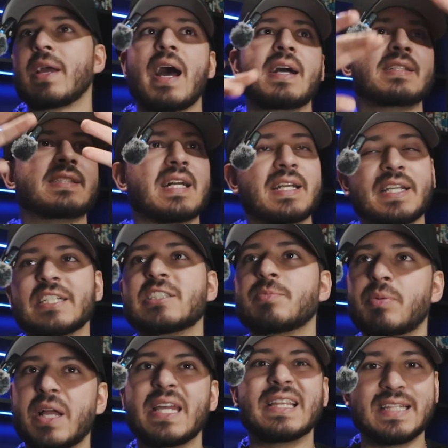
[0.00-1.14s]
guys, I can
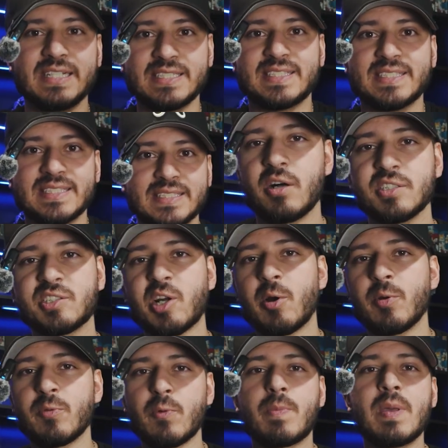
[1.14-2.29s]
explain. Listen, I'll start
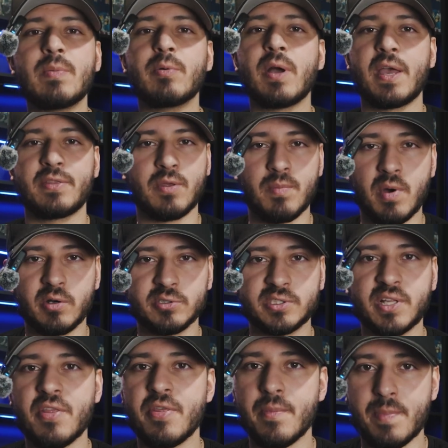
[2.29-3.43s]
with what people hate the most,
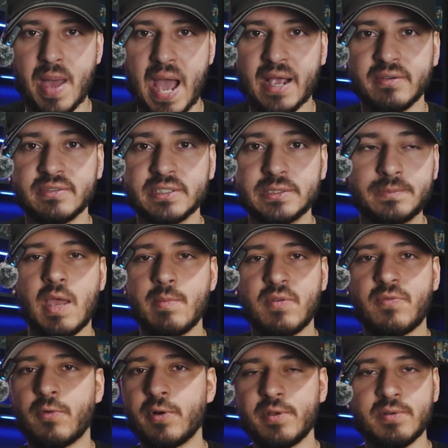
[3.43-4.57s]
the back of it. And
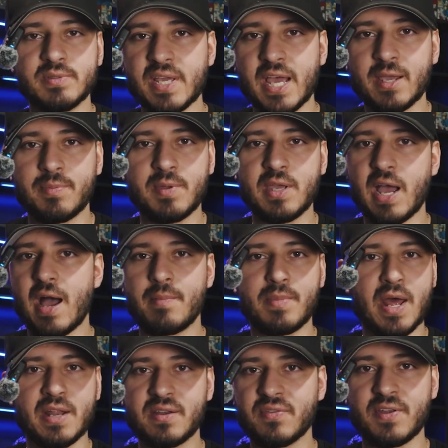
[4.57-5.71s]
before you attack me, I'm
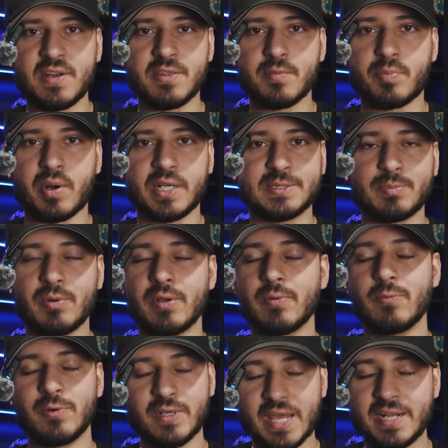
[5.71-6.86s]
not defending the price point.
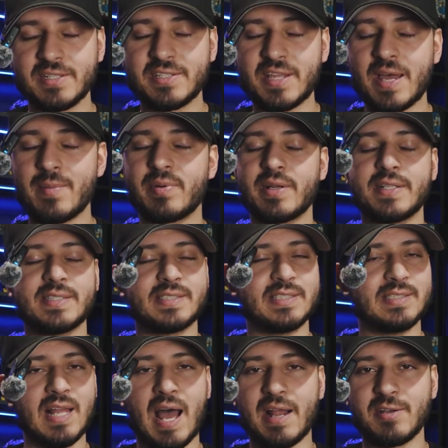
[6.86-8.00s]
We'll get into that, but
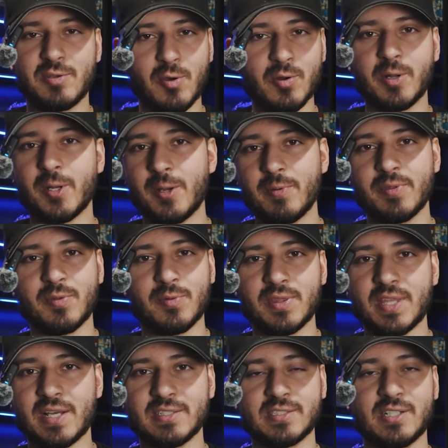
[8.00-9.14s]
I don't agree with the
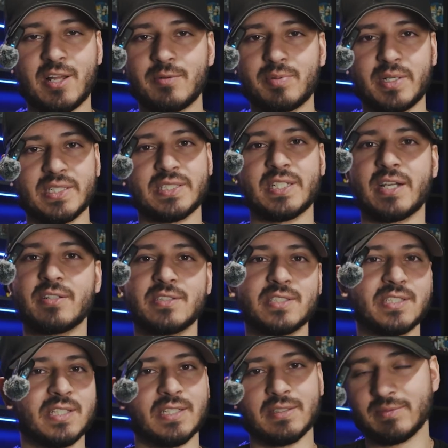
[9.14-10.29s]
$1,000 price tag on this
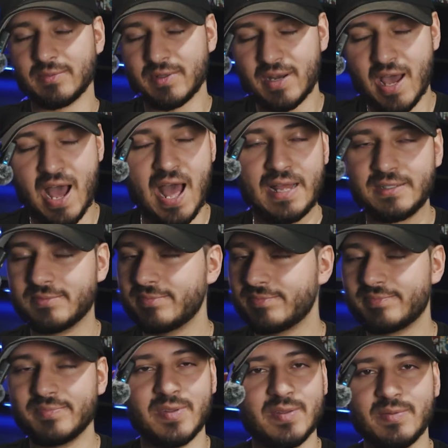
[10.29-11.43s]
thing.
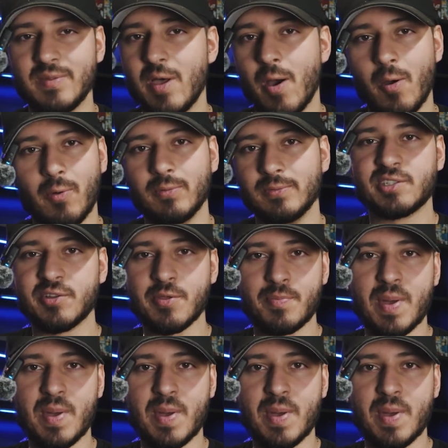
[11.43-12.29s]
No. So the